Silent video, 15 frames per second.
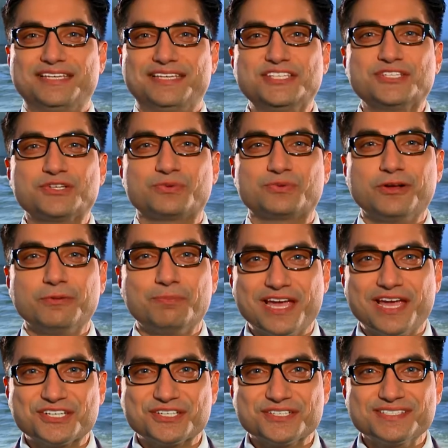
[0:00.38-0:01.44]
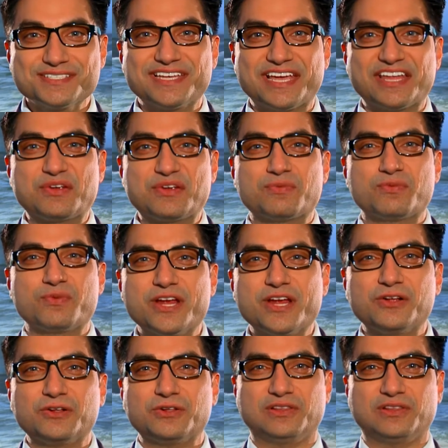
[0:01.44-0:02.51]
These are real patients getting real